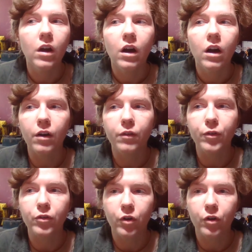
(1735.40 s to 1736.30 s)
If
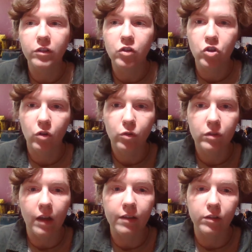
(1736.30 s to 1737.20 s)
you're turning to shows
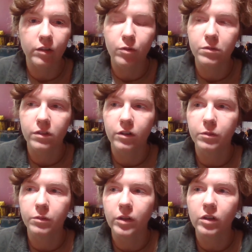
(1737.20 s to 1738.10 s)
as a form of
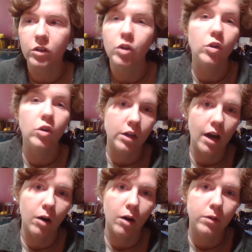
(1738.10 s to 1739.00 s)
therapy, you need
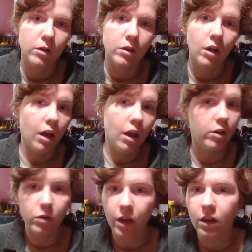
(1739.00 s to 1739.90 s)
help. And
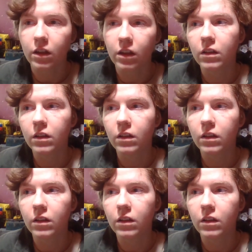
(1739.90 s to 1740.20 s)
go get it.